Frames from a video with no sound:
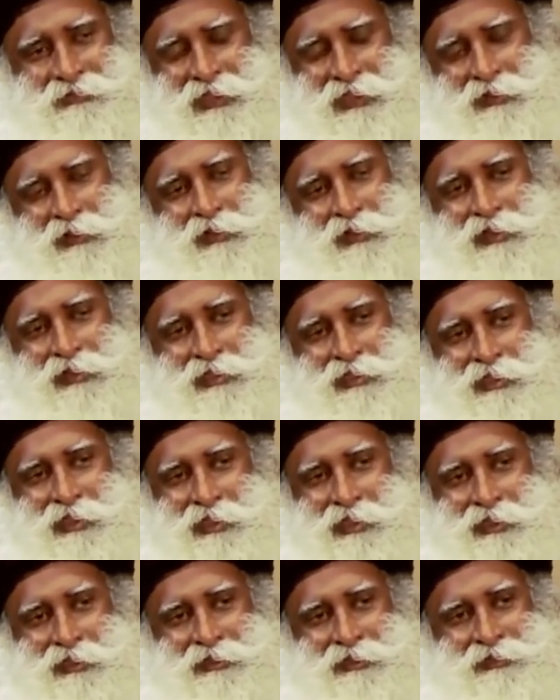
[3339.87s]
That's all that's
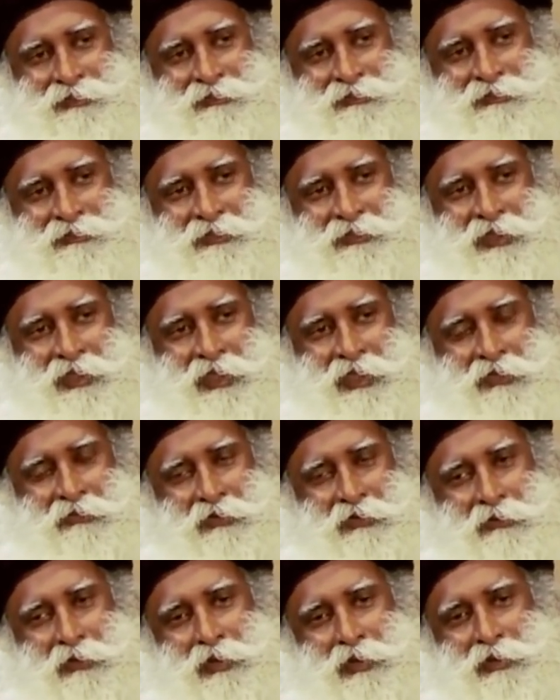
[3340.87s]
needed.
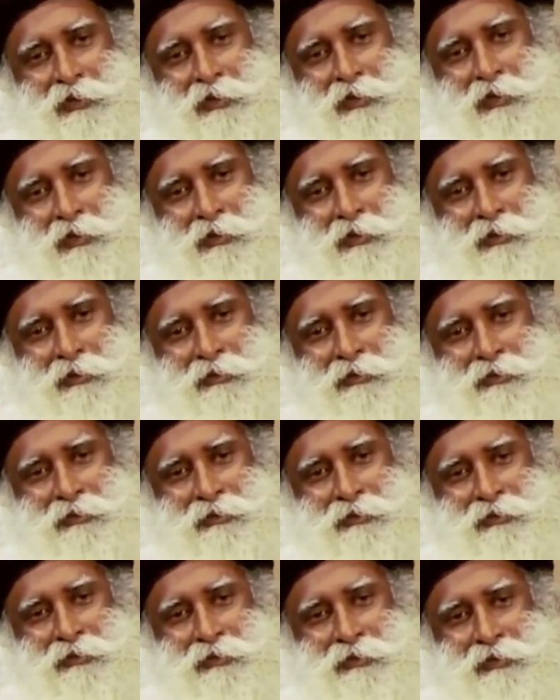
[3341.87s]
If you want to know
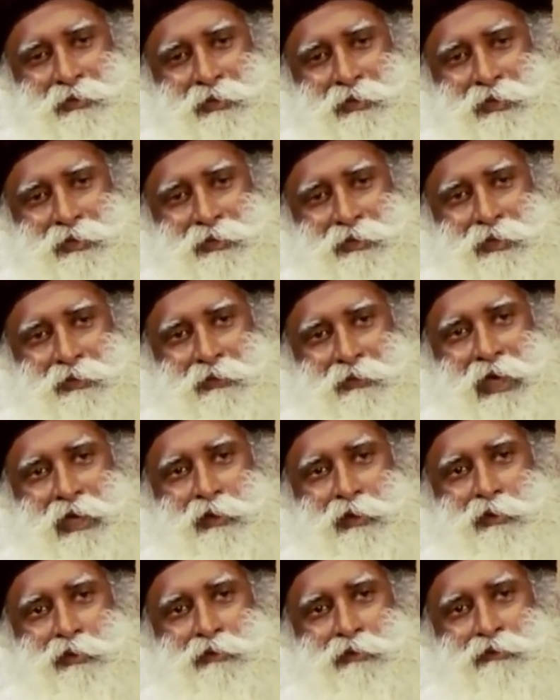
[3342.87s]
the
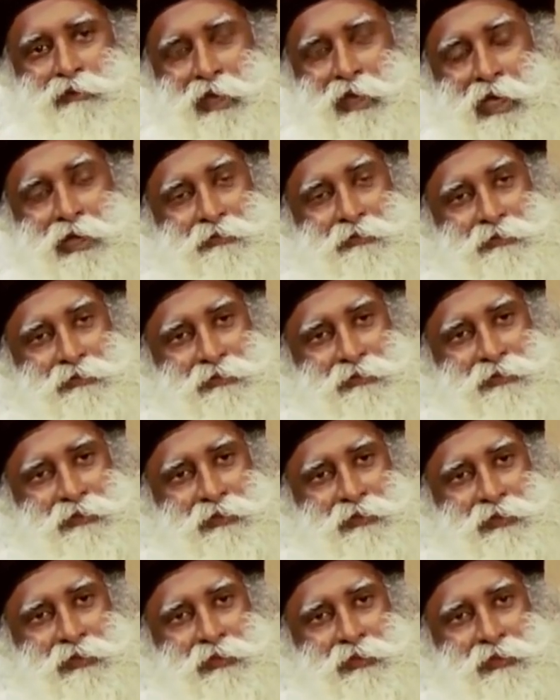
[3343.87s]
value of life,
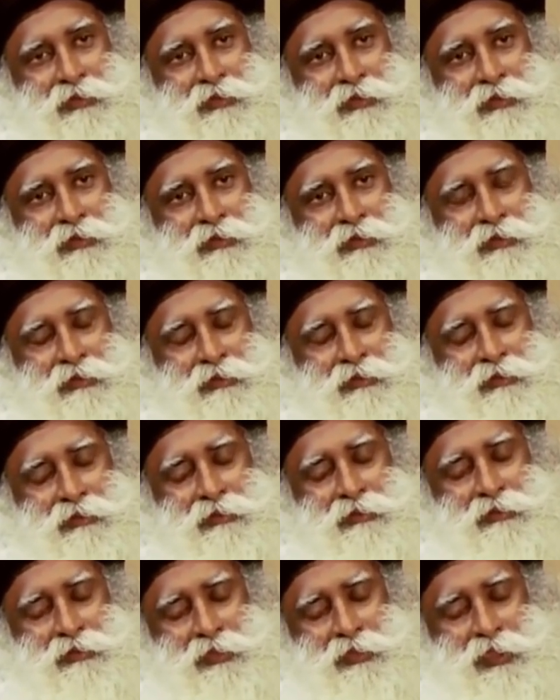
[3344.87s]

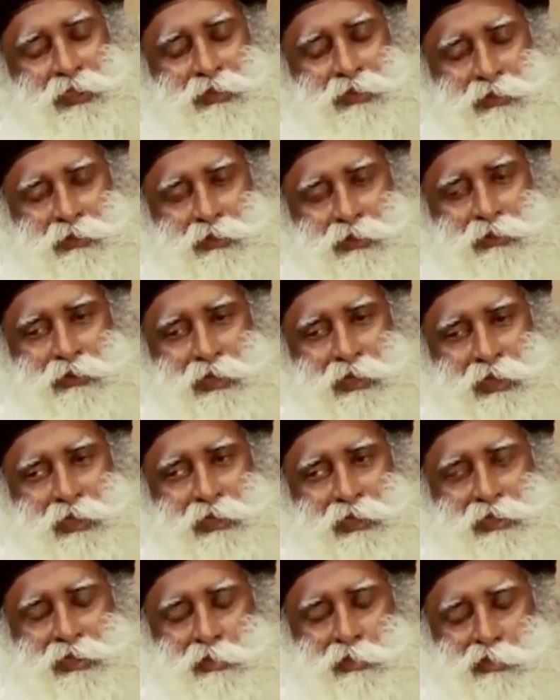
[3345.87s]
just know
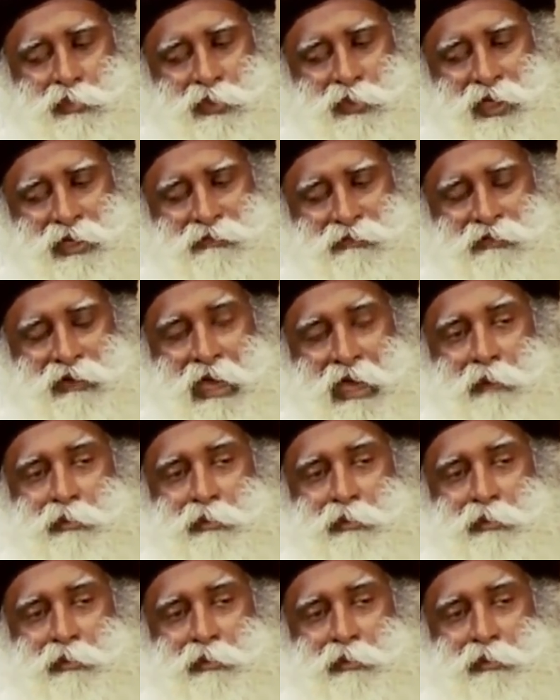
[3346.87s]
that it's a brief